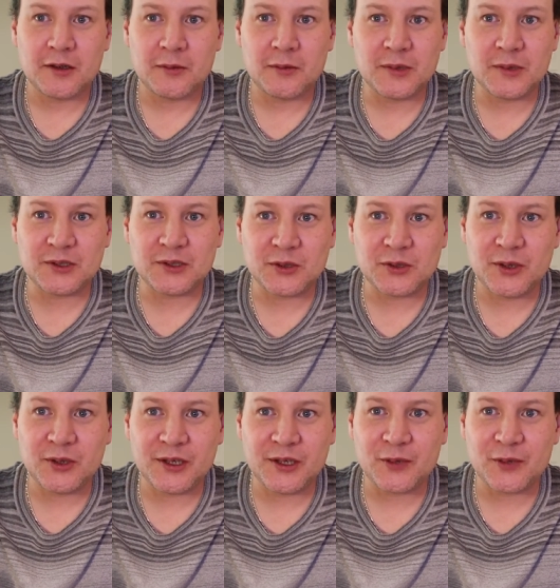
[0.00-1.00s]
Make sure you
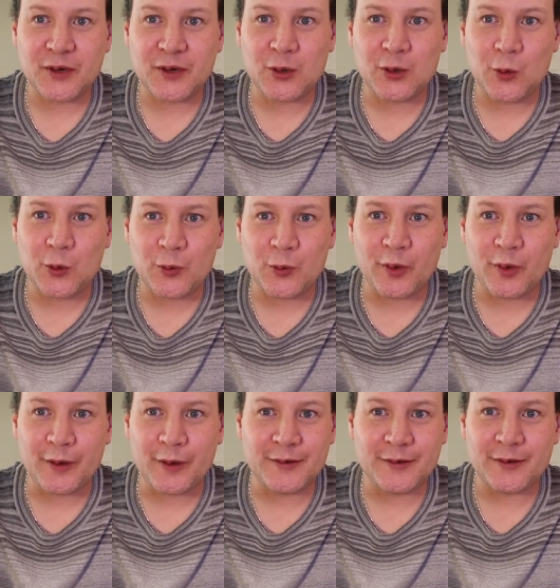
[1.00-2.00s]
hit the record
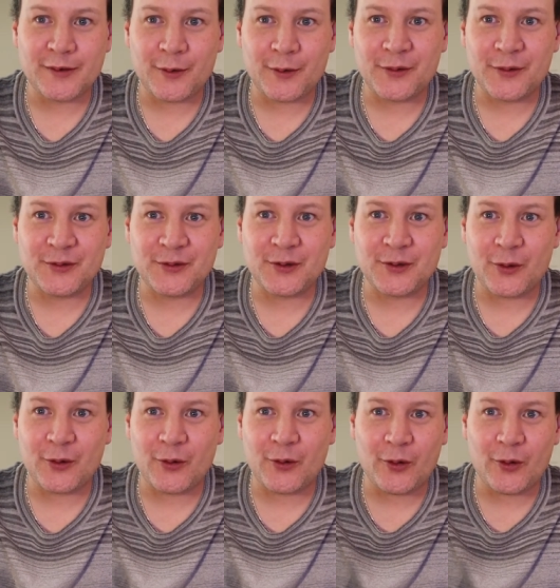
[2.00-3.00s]
button on
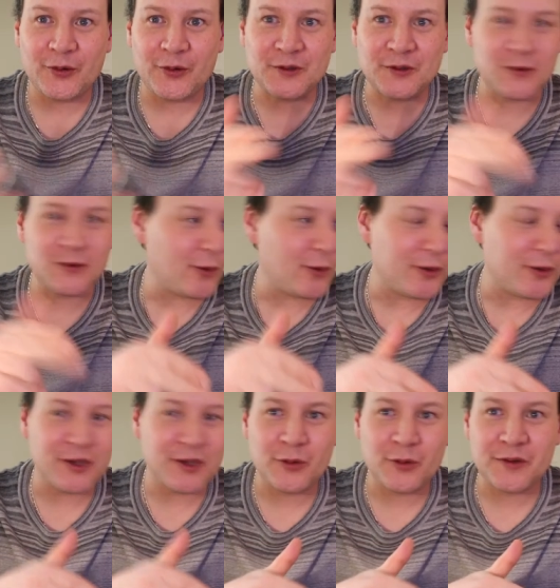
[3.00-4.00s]
your
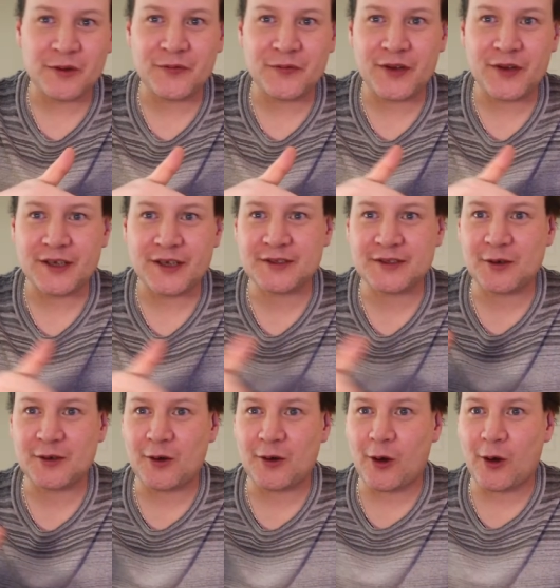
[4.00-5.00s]
audio interface,
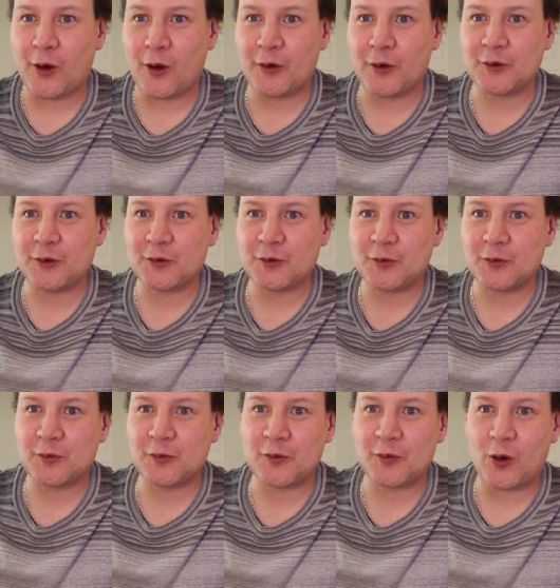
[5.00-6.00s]
on your
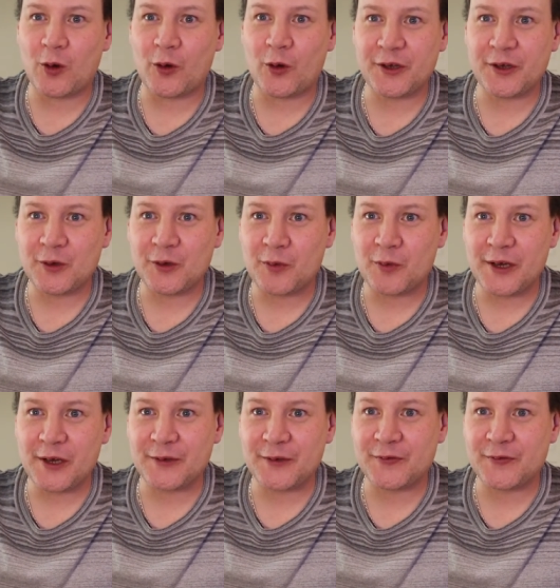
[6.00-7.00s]
audio
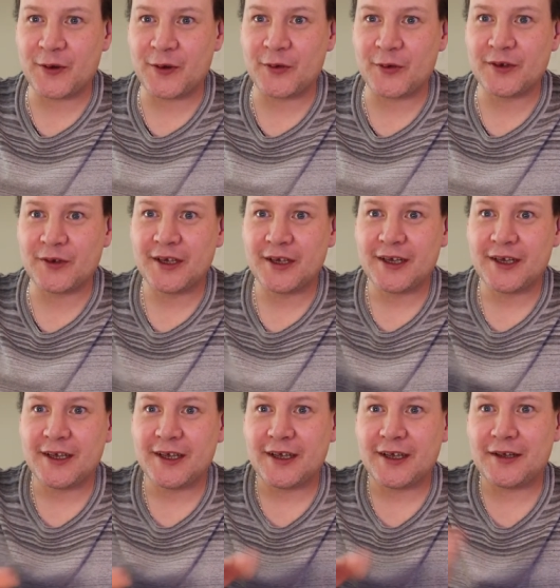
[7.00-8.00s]
microphone,
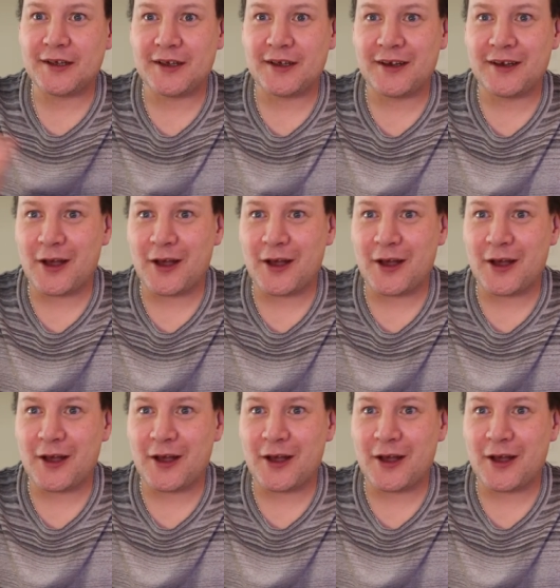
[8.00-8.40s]
and